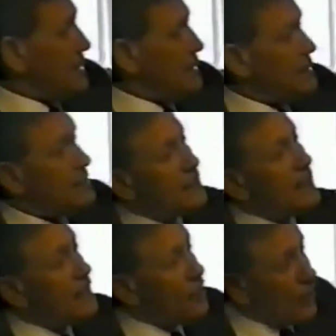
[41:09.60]
it doesn't
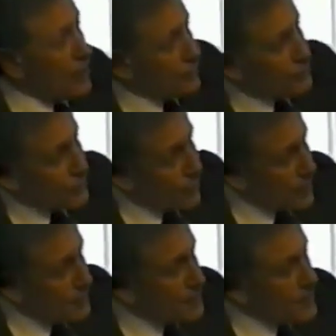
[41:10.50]
need line of
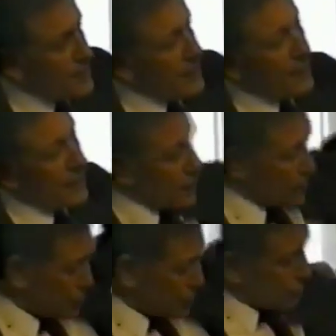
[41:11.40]
sight. It goes